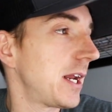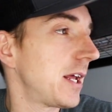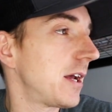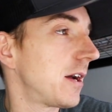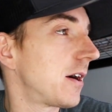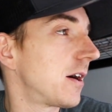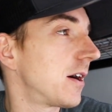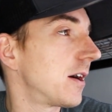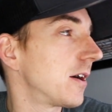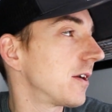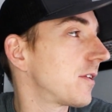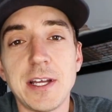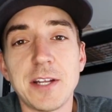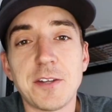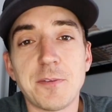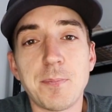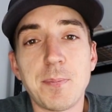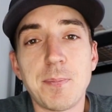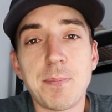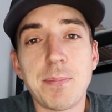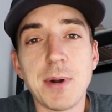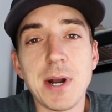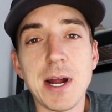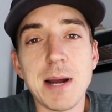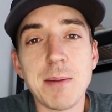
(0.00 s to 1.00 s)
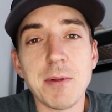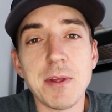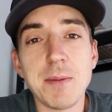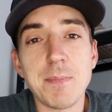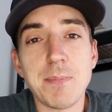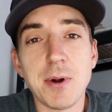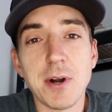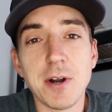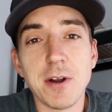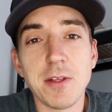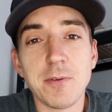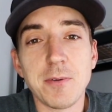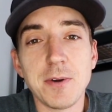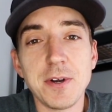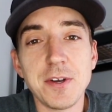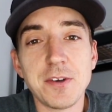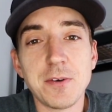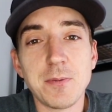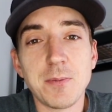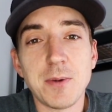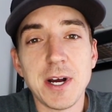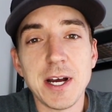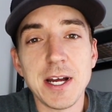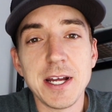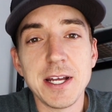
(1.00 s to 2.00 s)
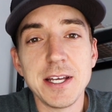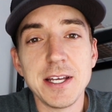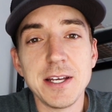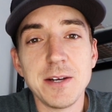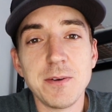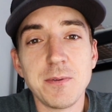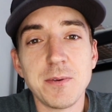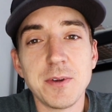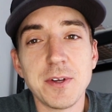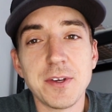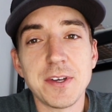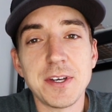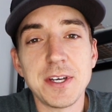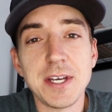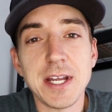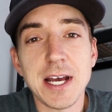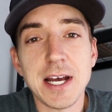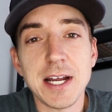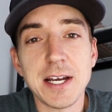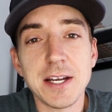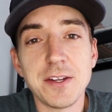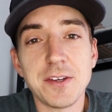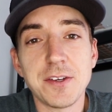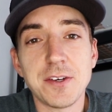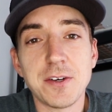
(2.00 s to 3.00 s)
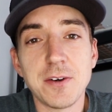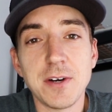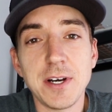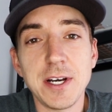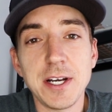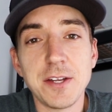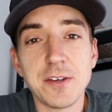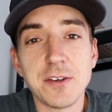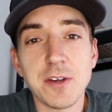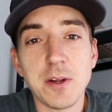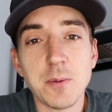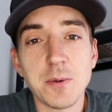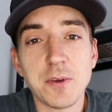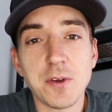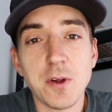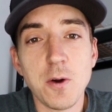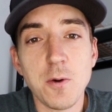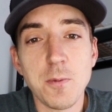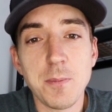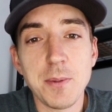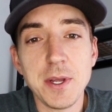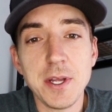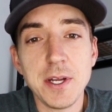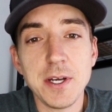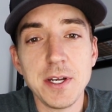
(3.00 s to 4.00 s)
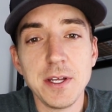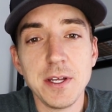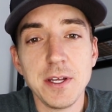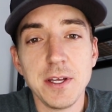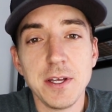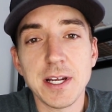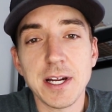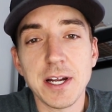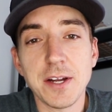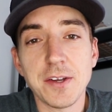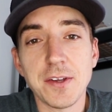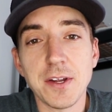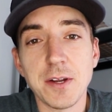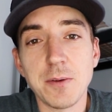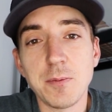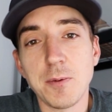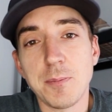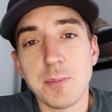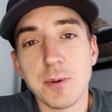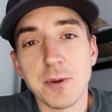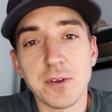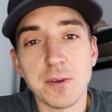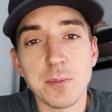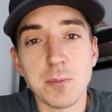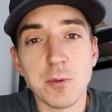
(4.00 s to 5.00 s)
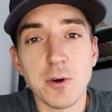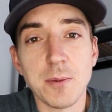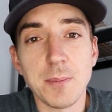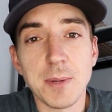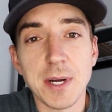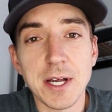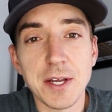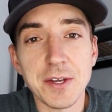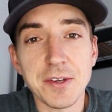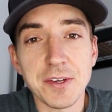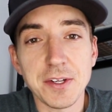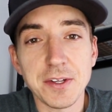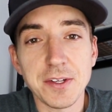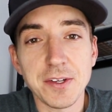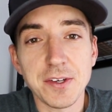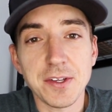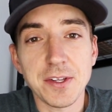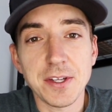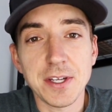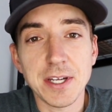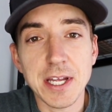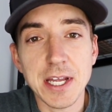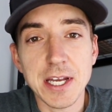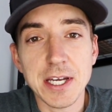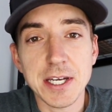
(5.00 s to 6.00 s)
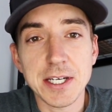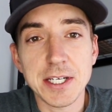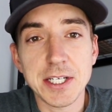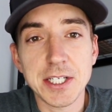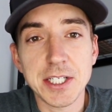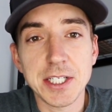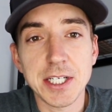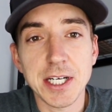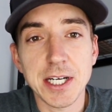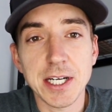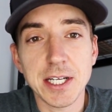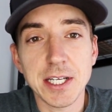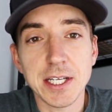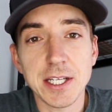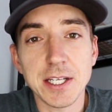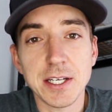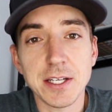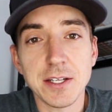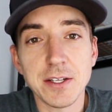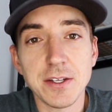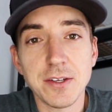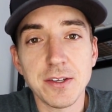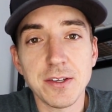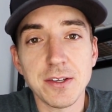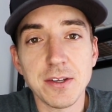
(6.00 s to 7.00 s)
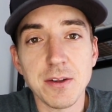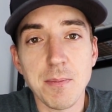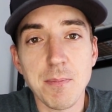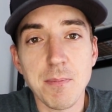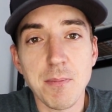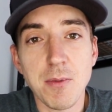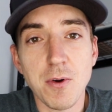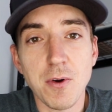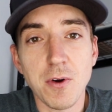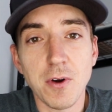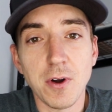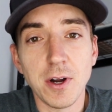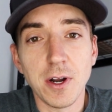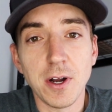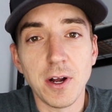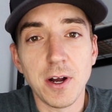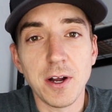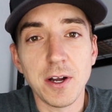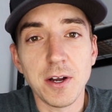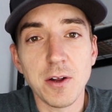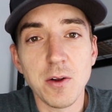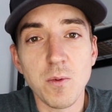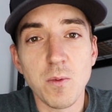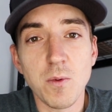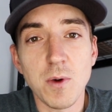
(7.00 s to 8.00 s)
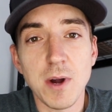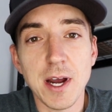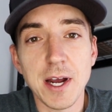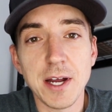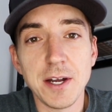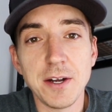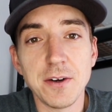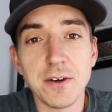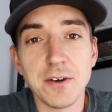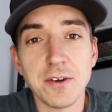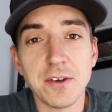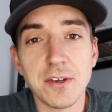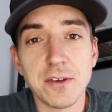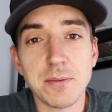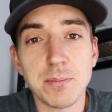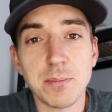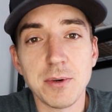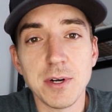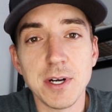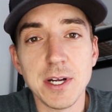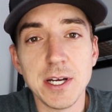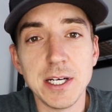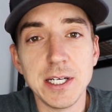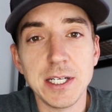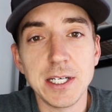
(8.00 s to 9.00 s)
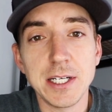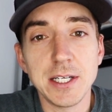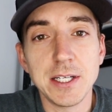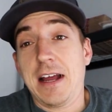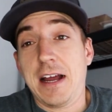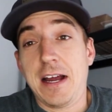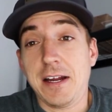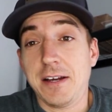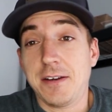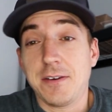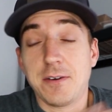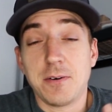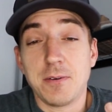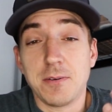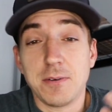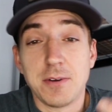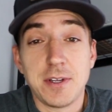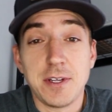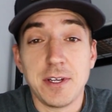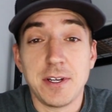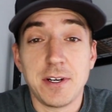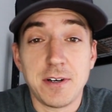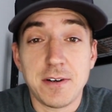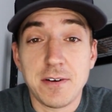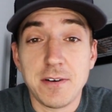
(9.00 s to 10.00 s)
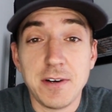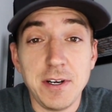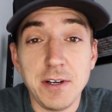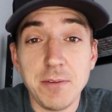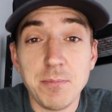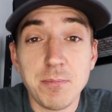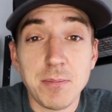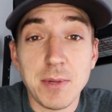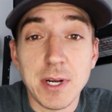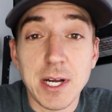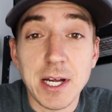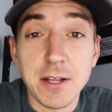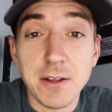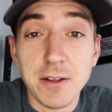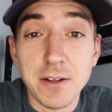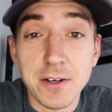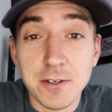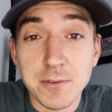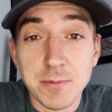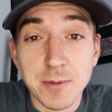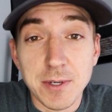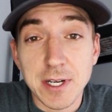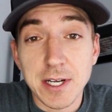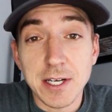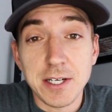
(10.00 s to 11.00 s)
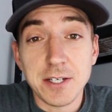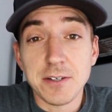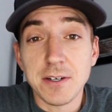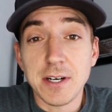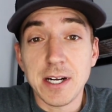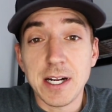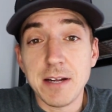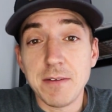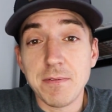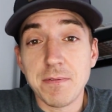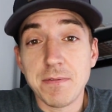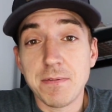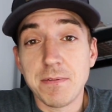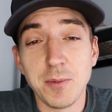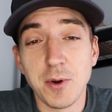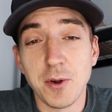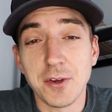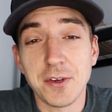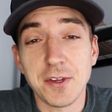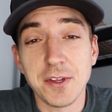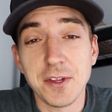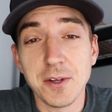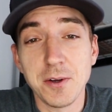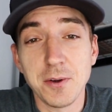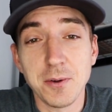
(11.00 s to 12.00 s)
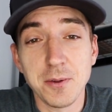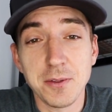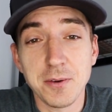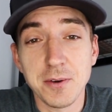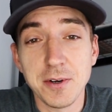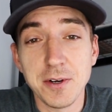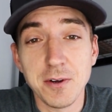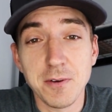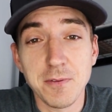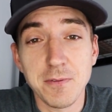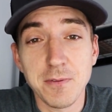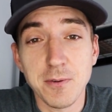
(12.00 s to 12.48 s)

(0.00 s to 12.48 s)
hard. That's probably part of the reason why it was not as great as I was hoping. Like I said, we'll put some more miles on this thing and check it some more on a wider spread. I don't get great mileage when I drive. Most of the 03,